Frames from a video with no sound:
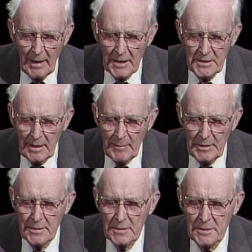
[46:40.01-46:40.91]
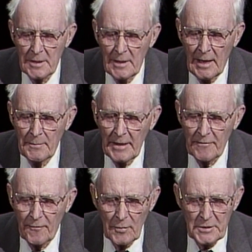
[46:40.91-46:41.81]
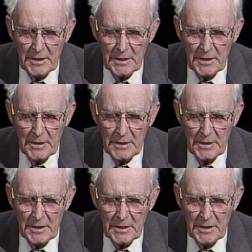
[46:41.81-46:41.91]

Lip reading: as images and metaphors